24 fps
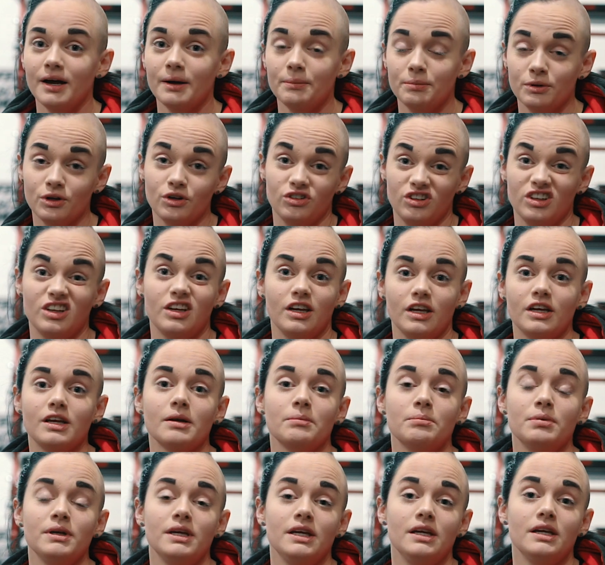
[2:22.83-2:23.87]
because it
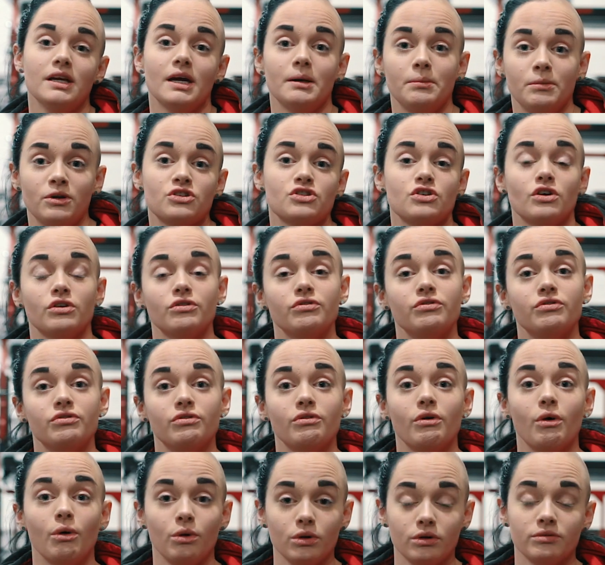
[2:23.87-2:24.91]
can be a mixture of
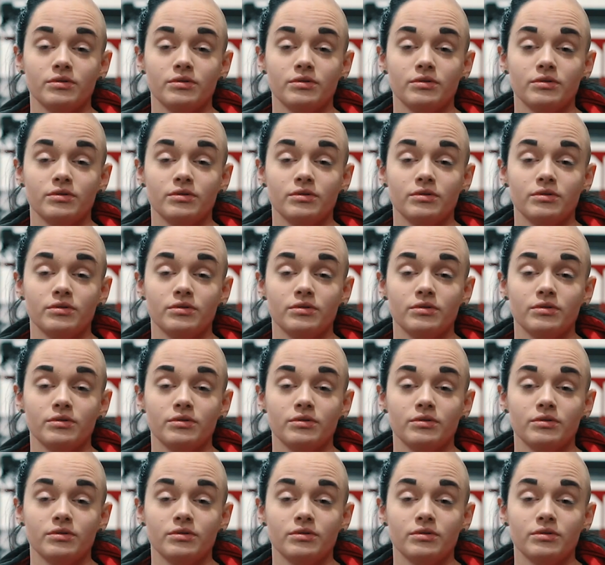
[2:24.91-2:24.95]
all